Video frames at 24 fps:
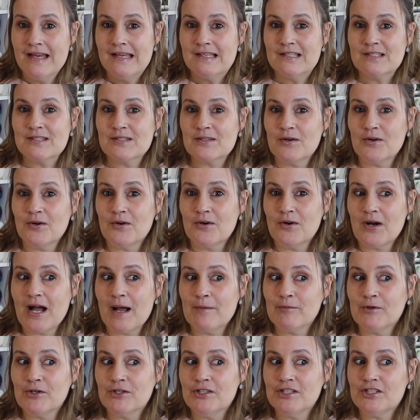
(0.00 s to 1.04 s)
So
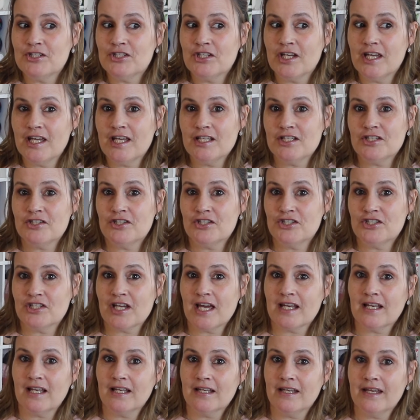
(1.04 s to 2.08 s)
I'm going to change the
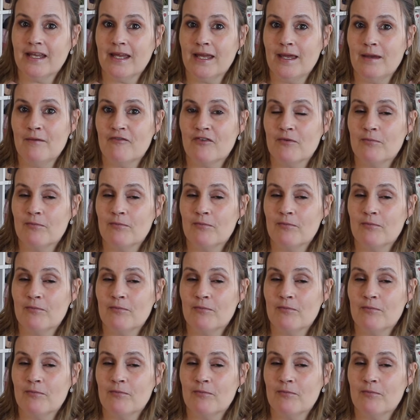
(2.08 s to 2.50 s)
channel name